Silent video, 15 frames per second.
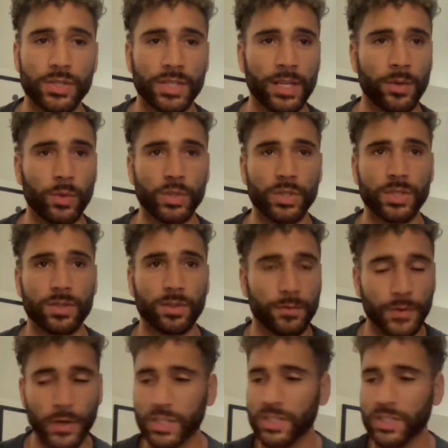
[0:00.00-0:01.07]
it was the
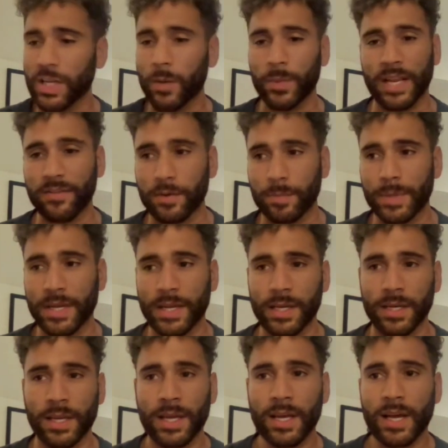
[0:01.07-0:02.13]
first time we'd ever
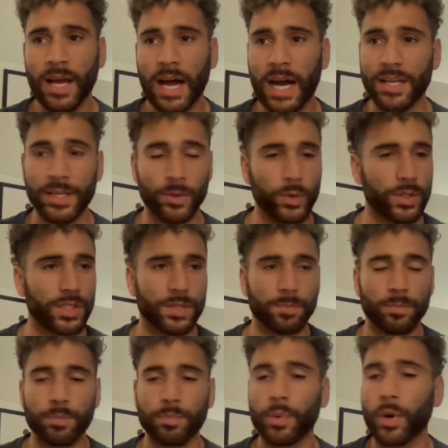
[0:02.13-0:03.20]
been and it was
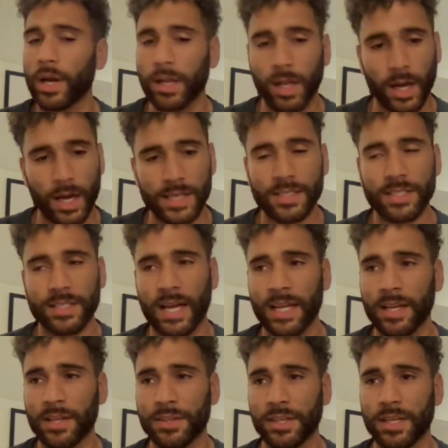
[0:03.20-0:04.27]
bright lights.
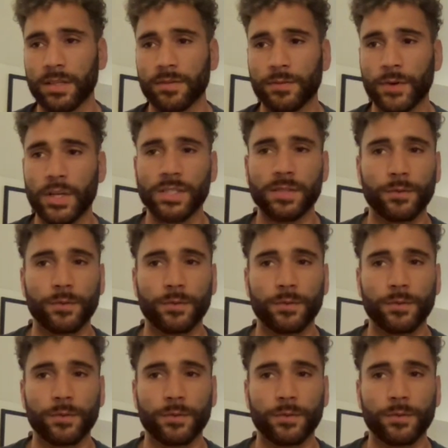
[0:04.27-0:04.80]
And I think first and